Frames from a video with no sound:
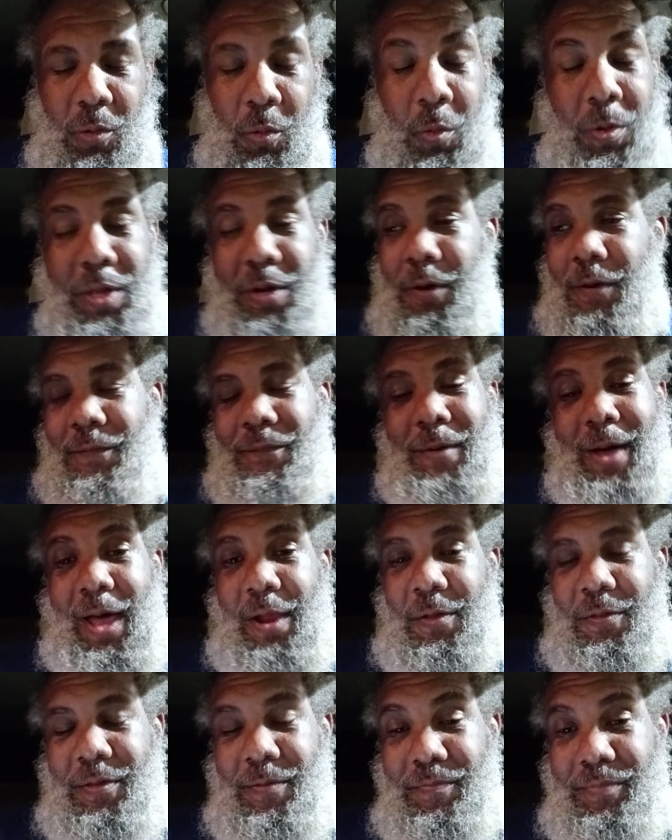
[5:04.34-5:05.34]
We don't
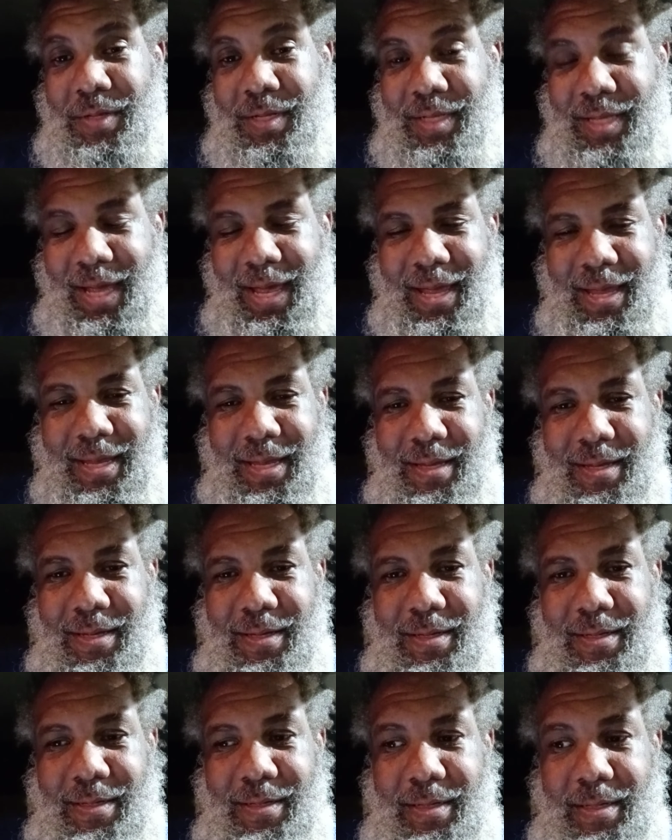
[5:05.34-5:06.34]
follow them today.
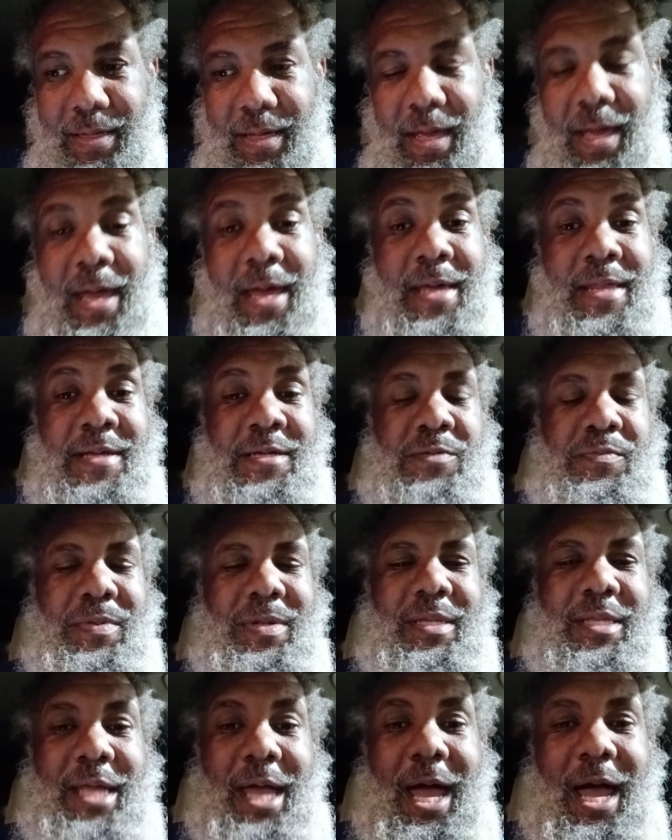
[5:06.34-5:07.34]
And there's
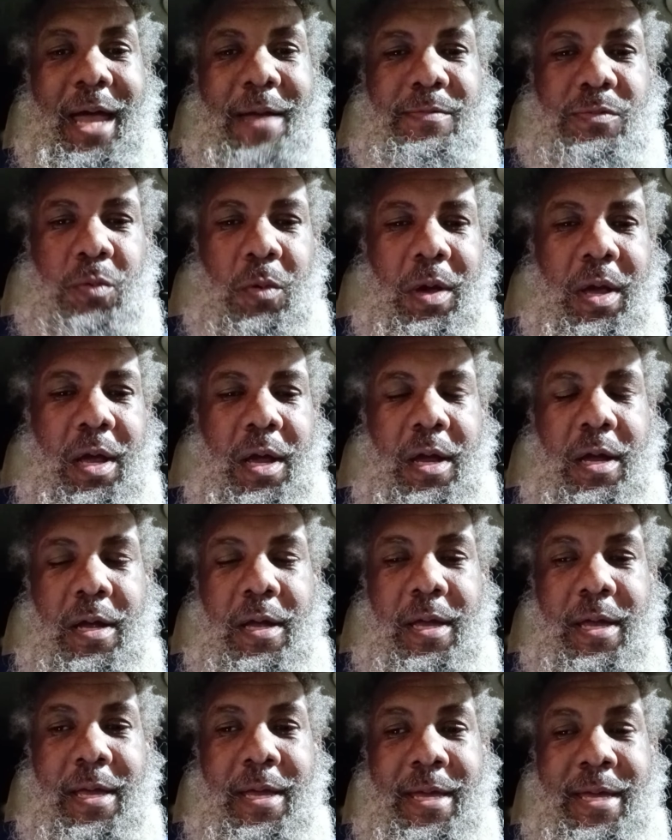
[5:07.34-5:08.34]
been times where
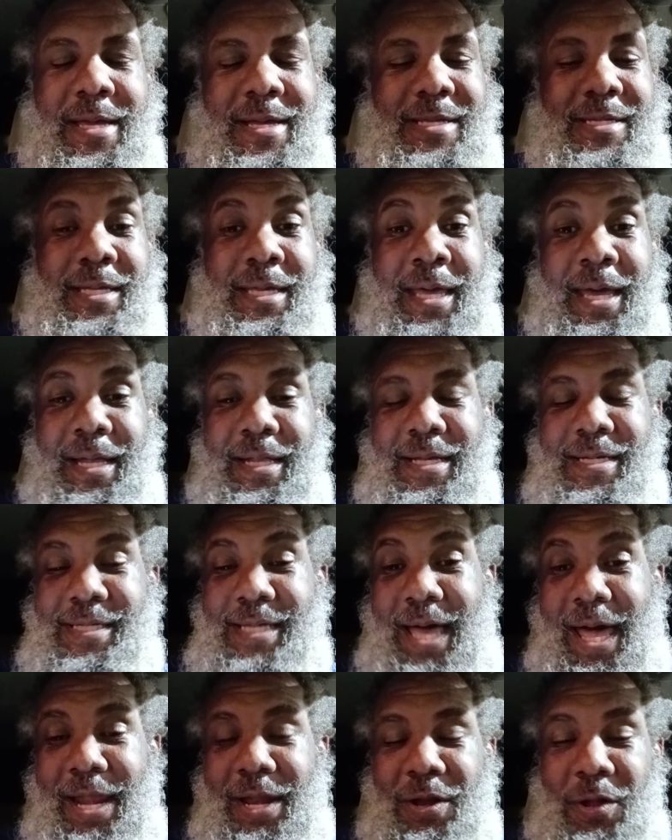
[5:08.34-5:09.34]
he's kicked
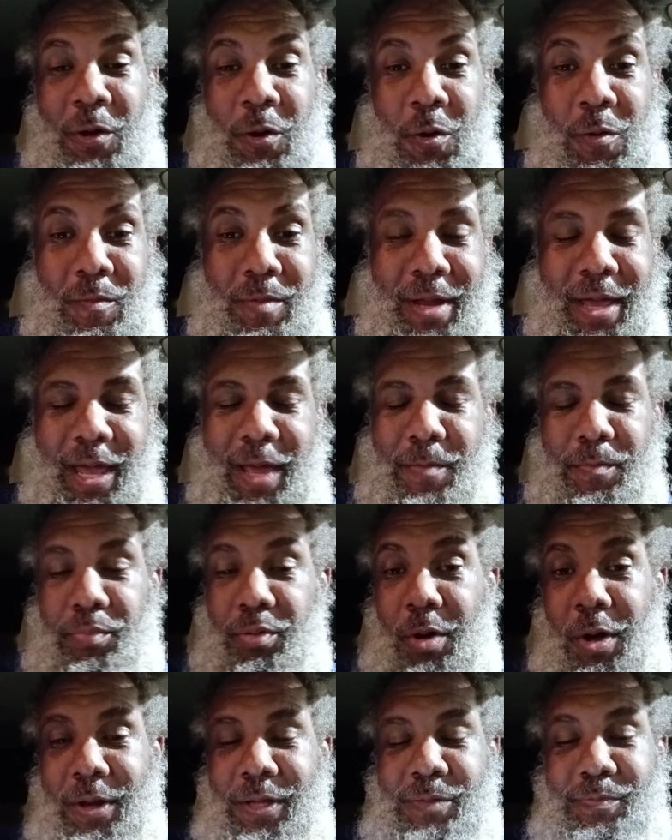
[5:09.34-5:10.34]
us out of the homeland,
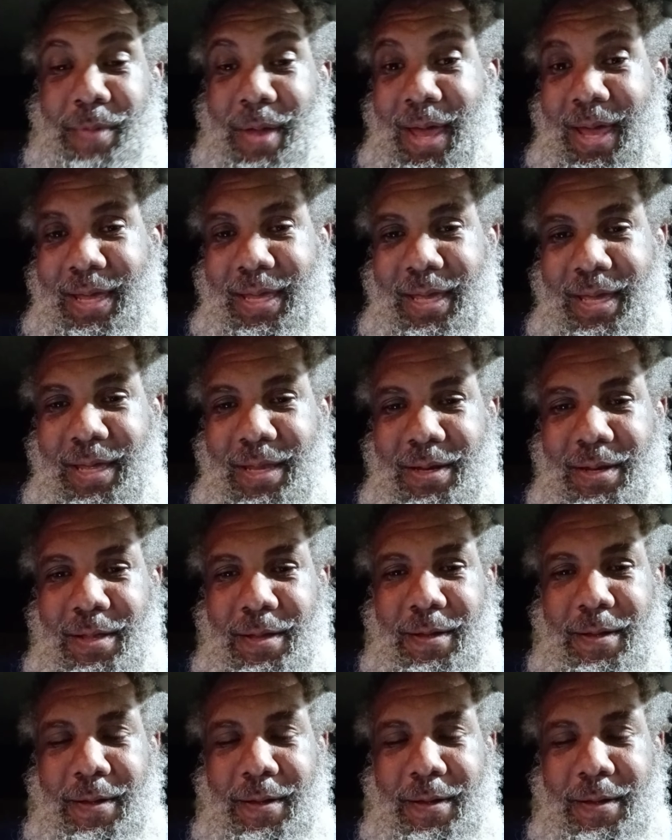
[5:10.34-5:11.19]
brought us back in.